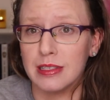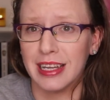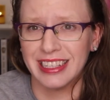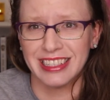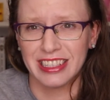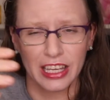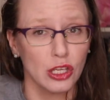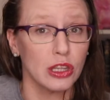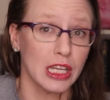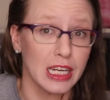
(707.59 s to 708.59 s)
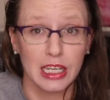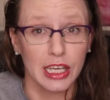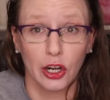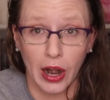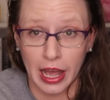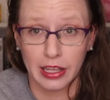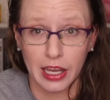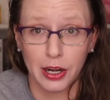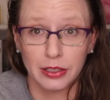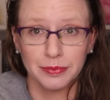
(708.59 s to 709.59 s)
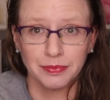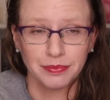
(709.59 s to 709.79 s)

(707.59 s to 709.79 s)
and they need to get her out of there.